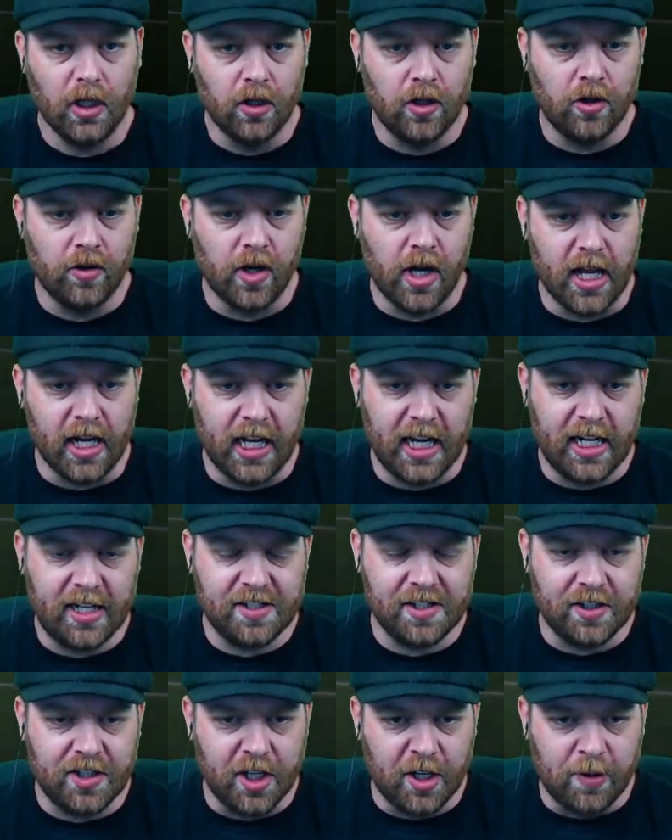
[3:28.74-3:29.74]
All right,
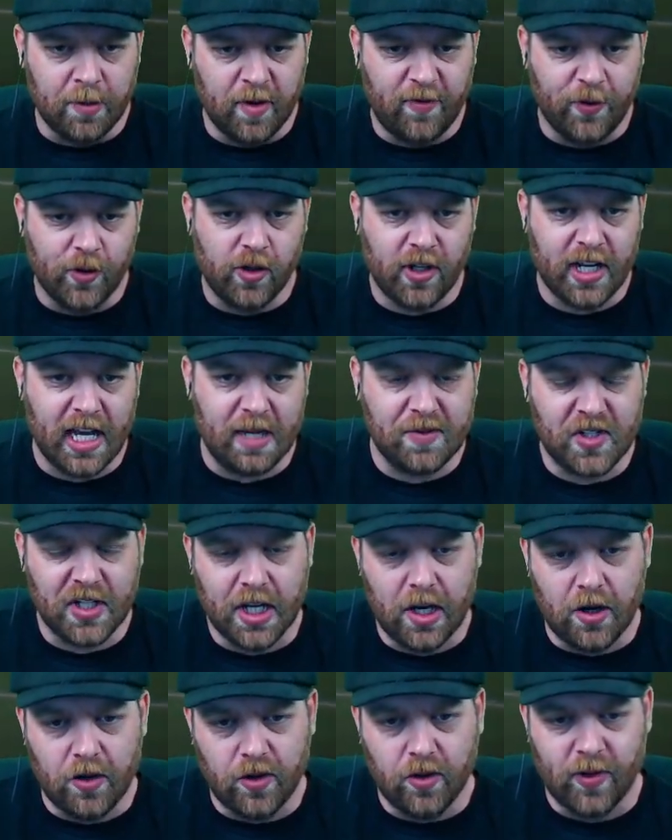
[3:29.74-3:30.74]
ladies and gentlemen, 4 games to
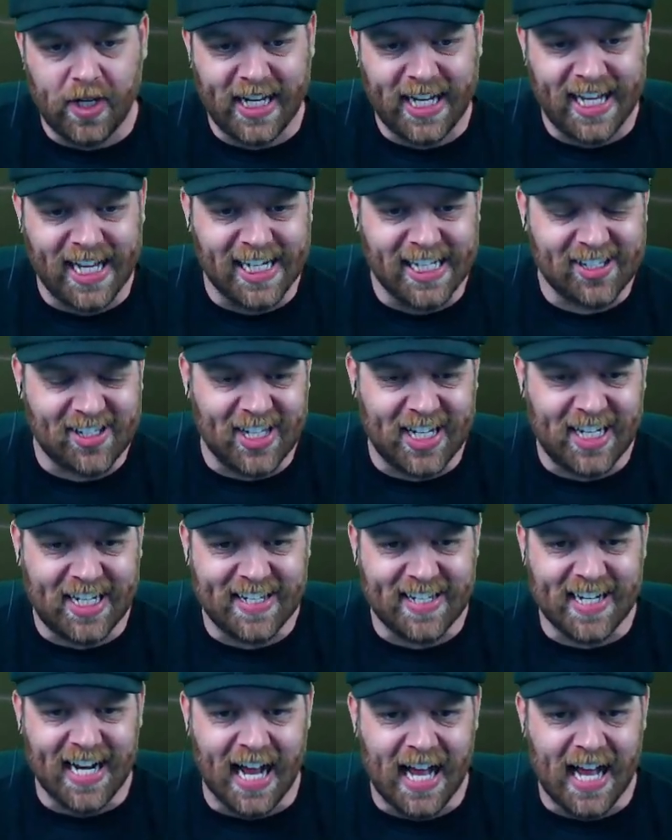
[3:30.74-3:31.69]
go in the regular season.